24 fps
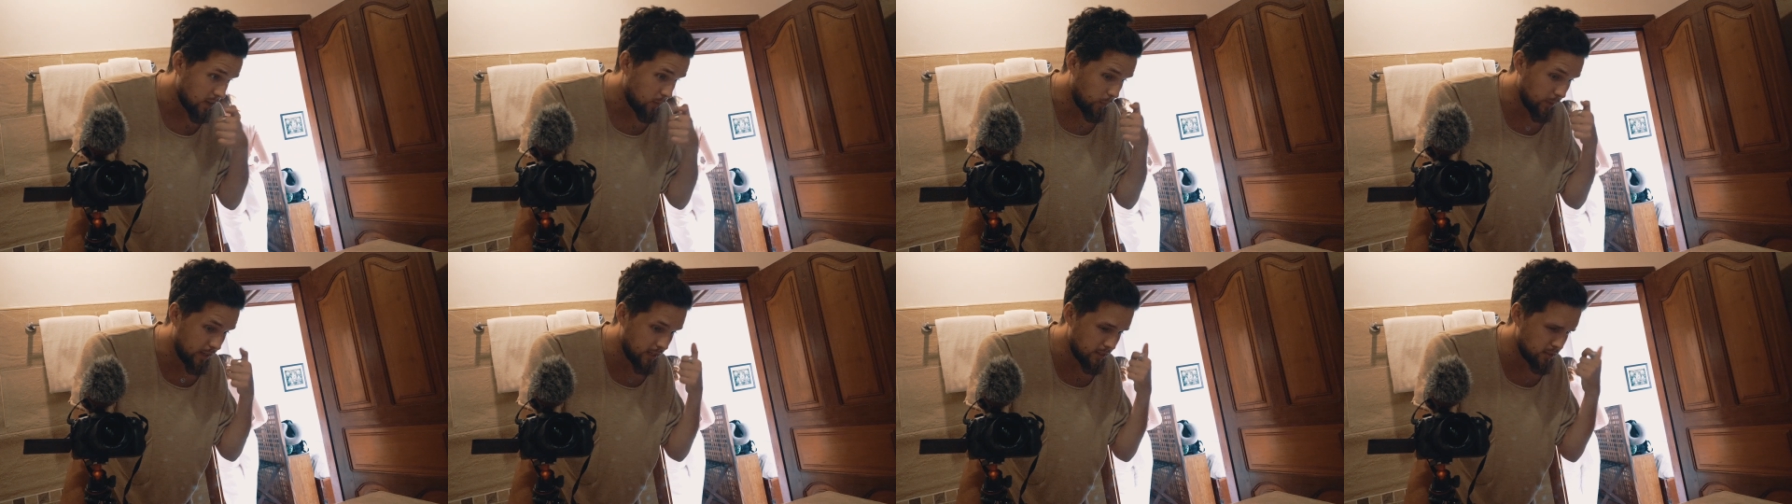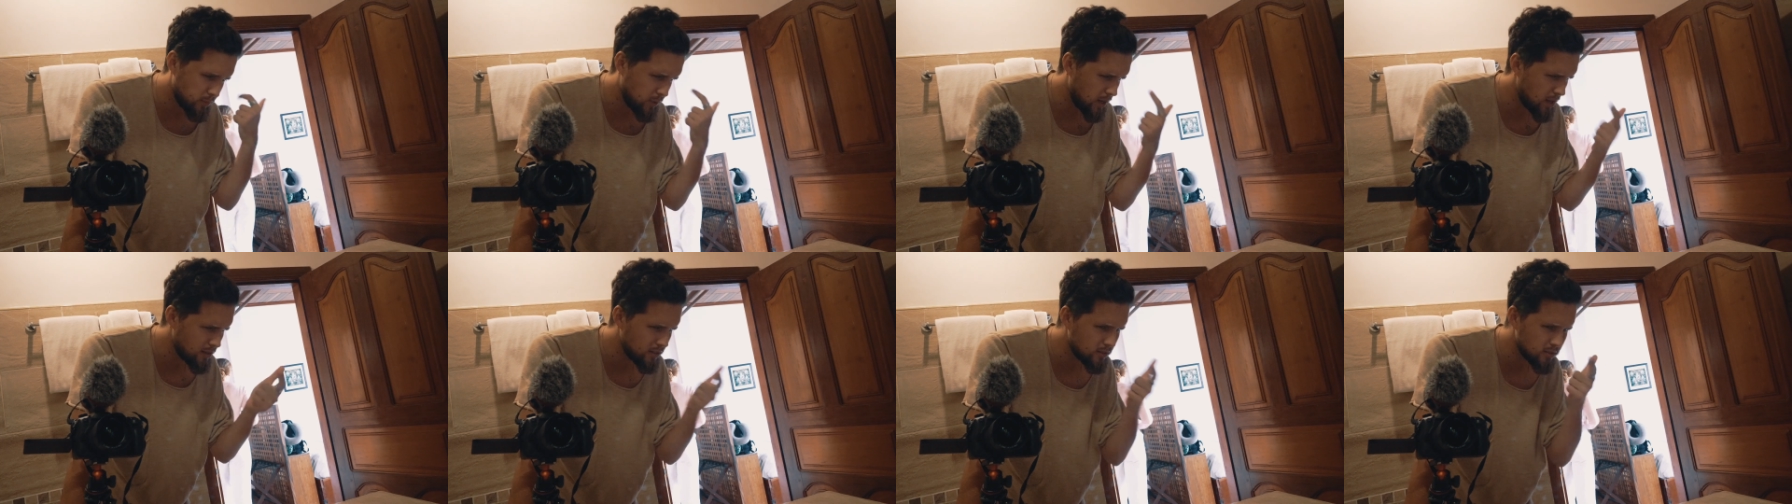We need
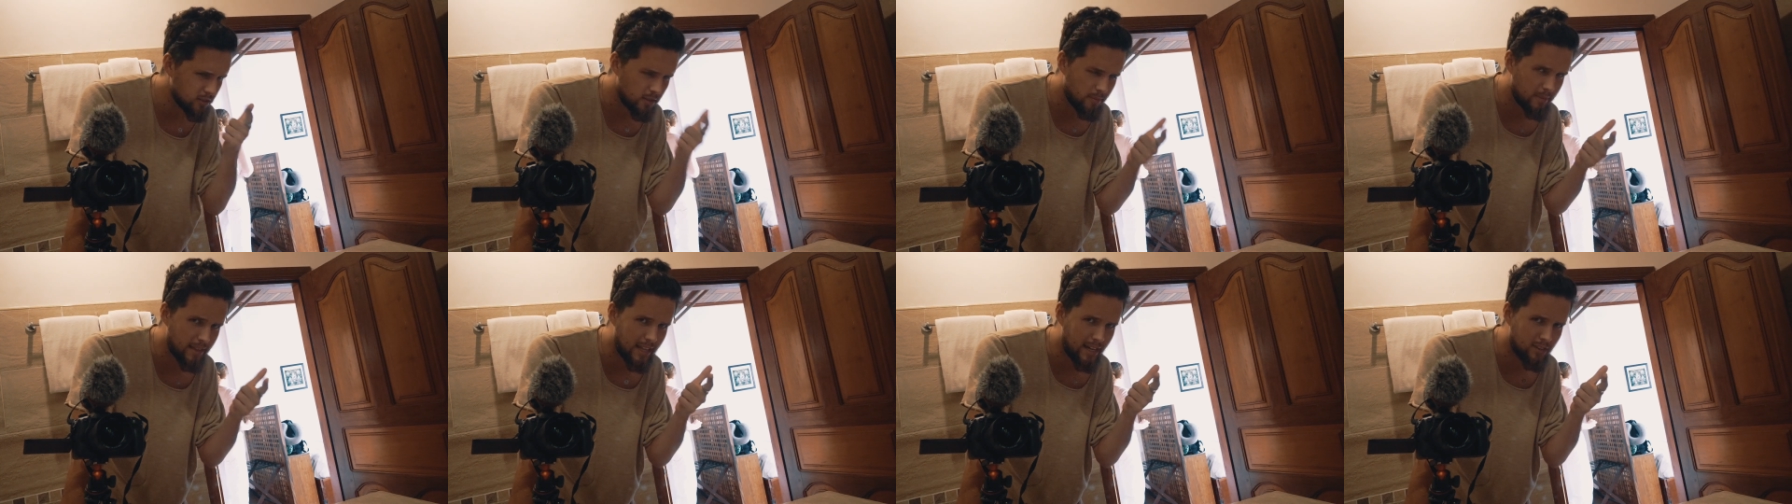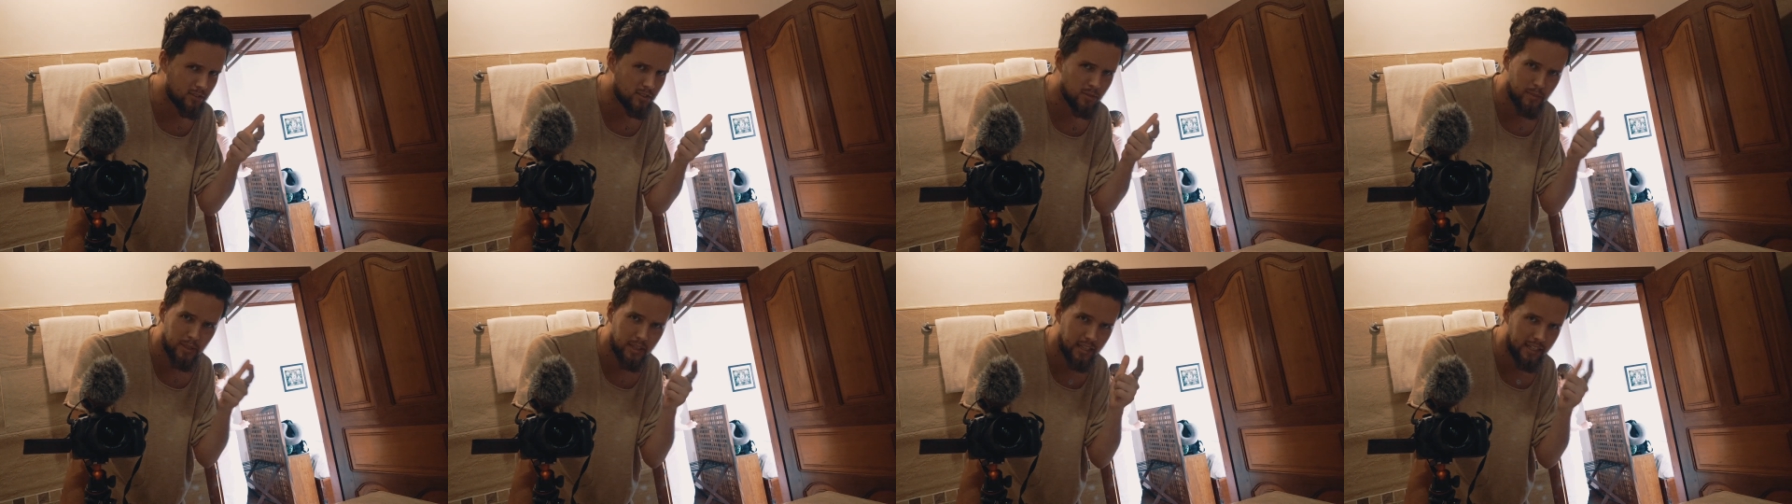to work on something
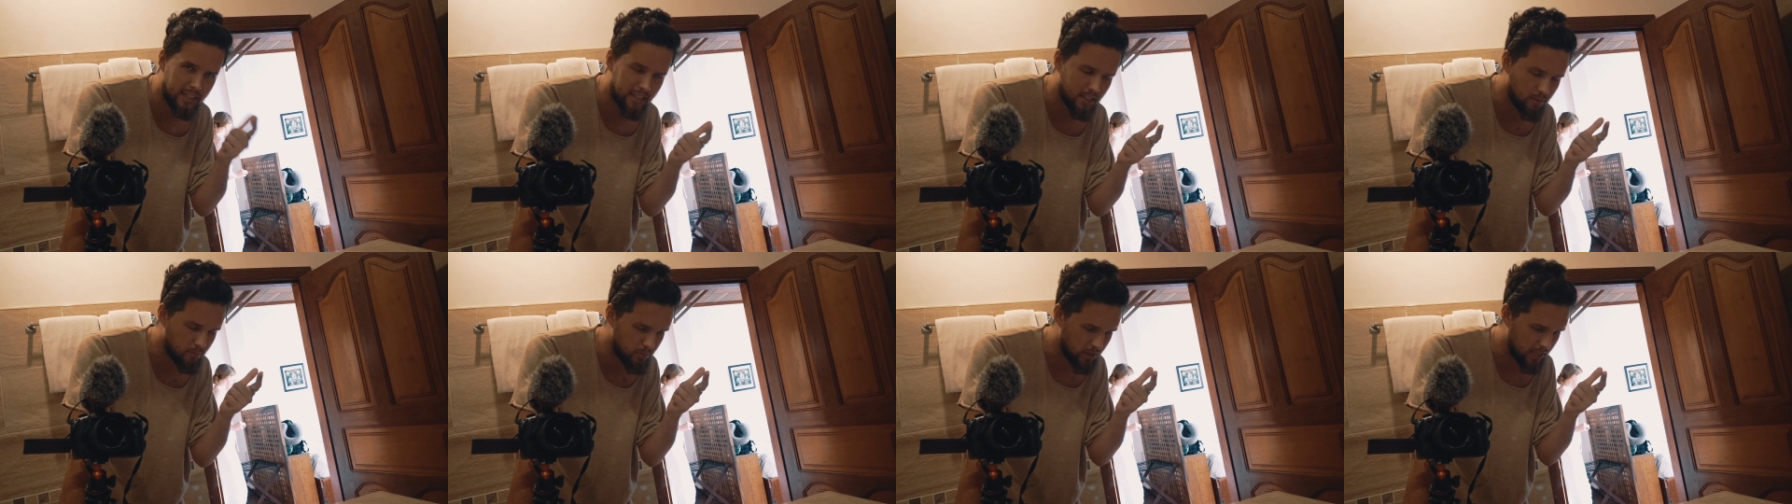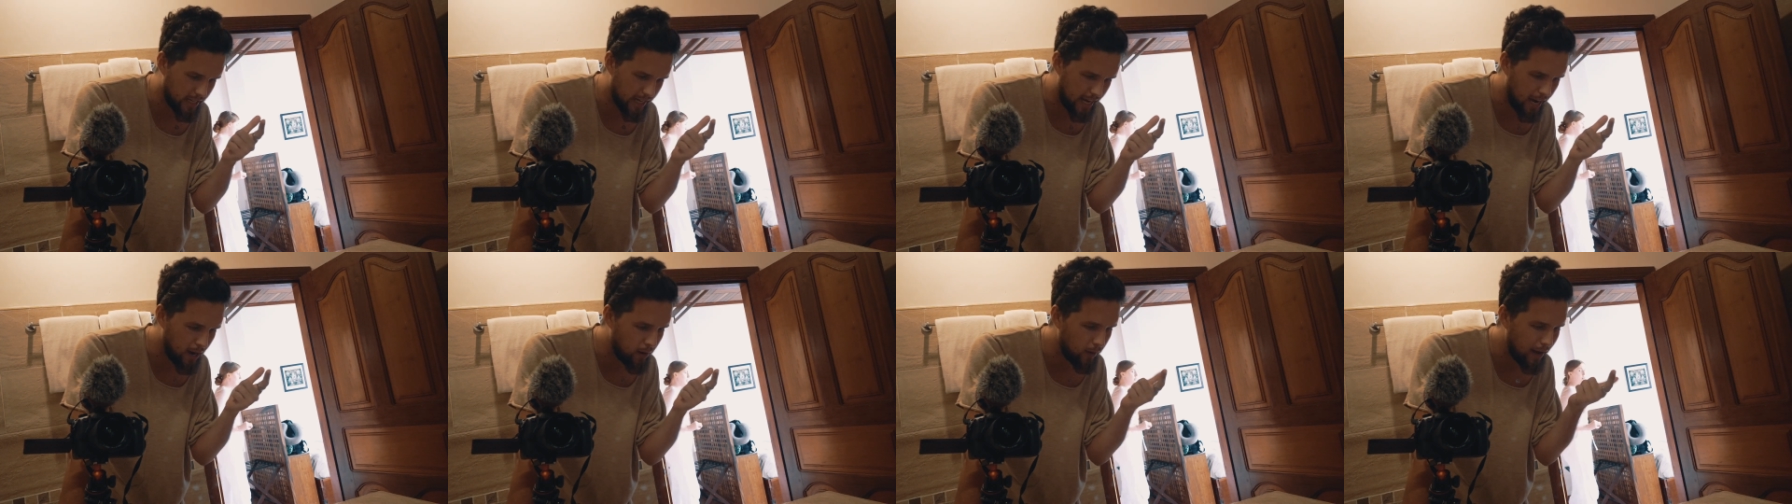else that we're thinking of
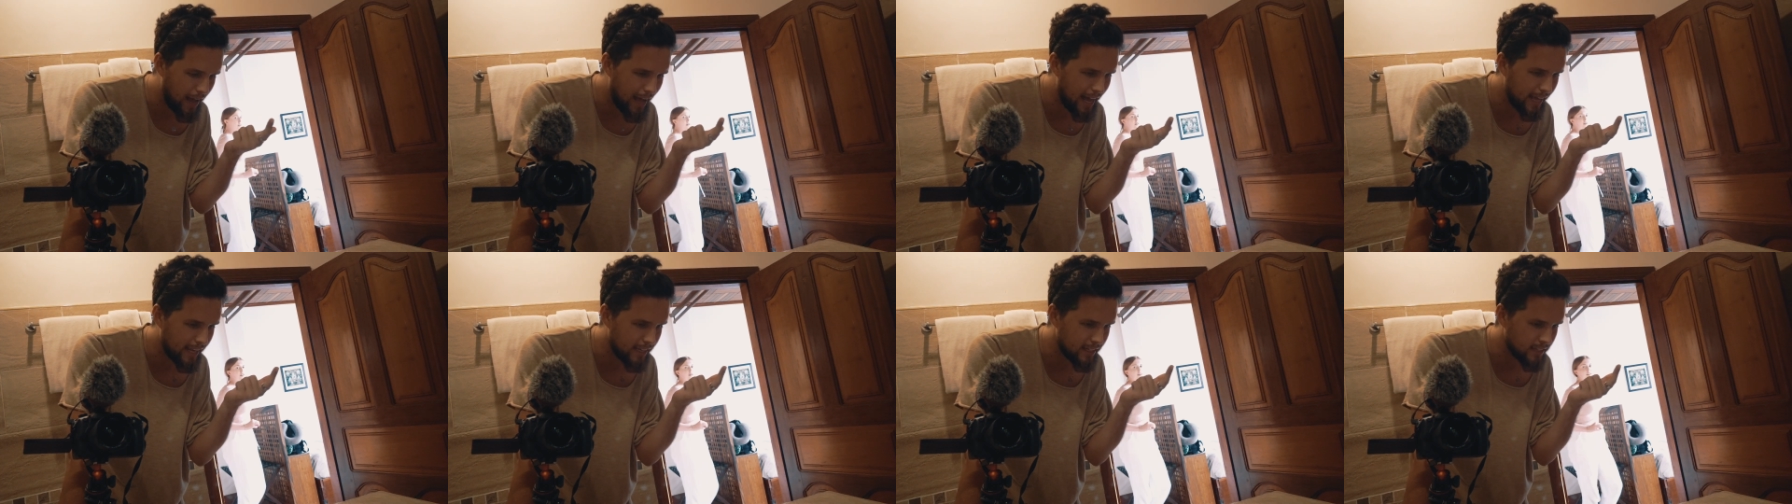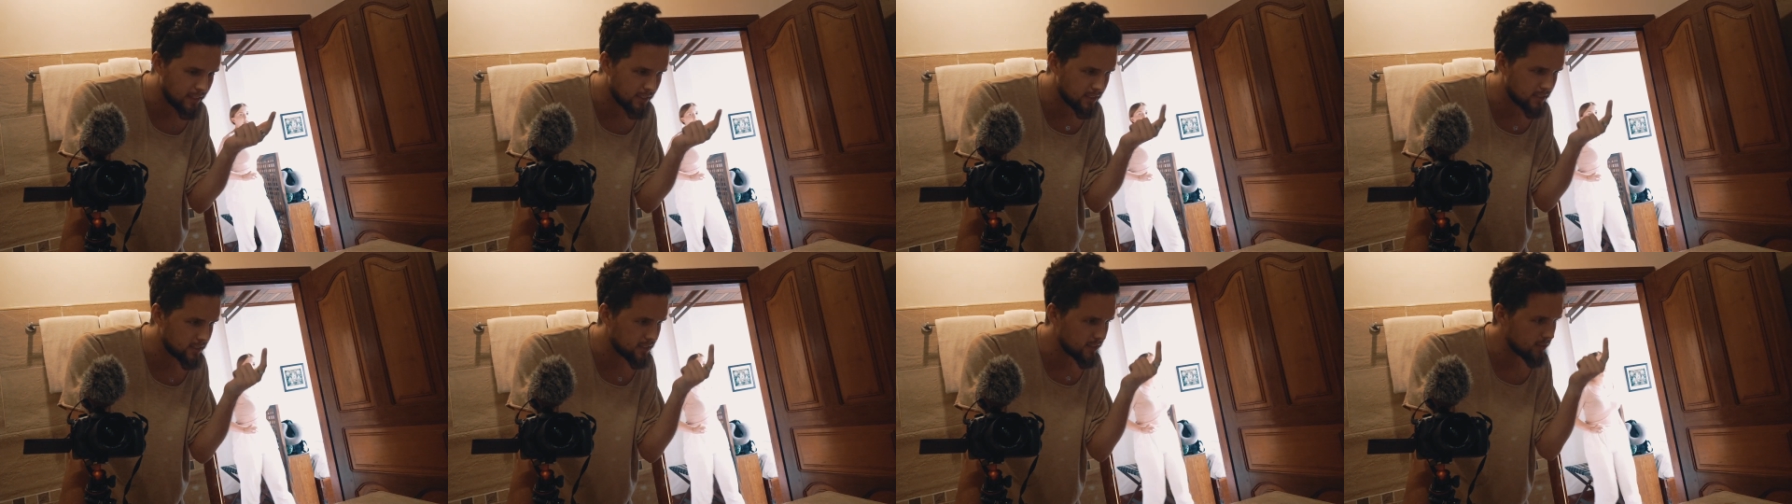bringing out,
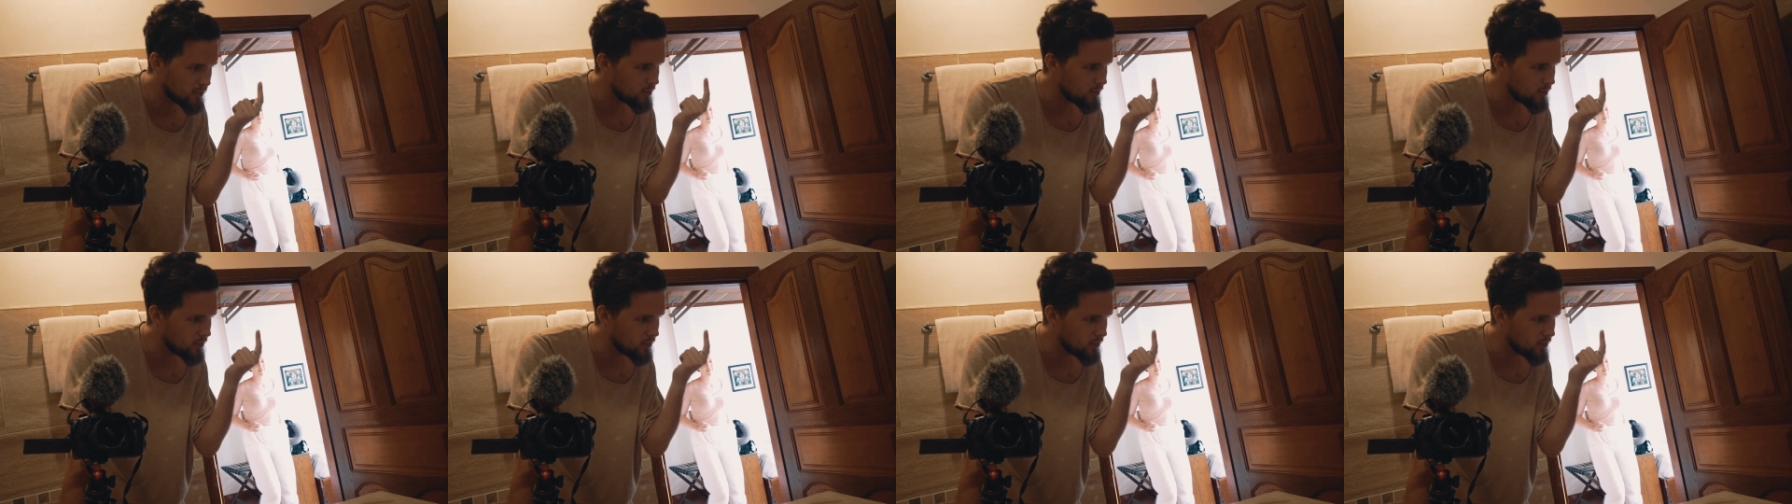and